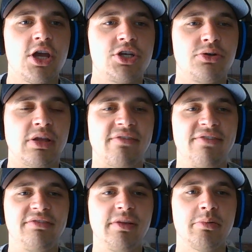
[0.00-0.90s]
shooting
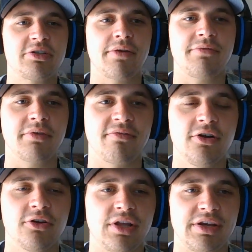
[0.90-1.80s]
50% from the
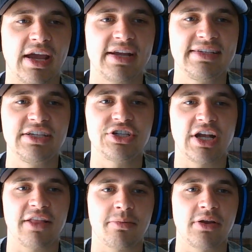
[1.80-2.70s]
field on 19
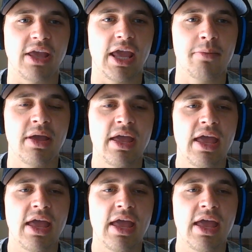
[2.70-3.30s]
shots per game,